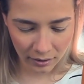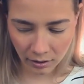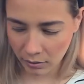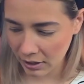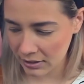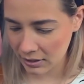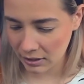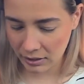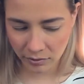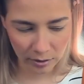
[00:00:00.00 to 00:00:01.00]
Oh, I did
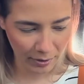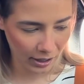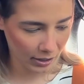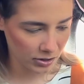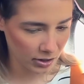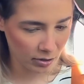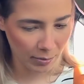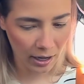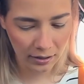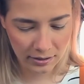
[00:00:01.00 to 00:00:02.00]
leave one of my eyeshadow
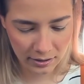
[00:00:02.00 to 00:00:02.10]
palettes.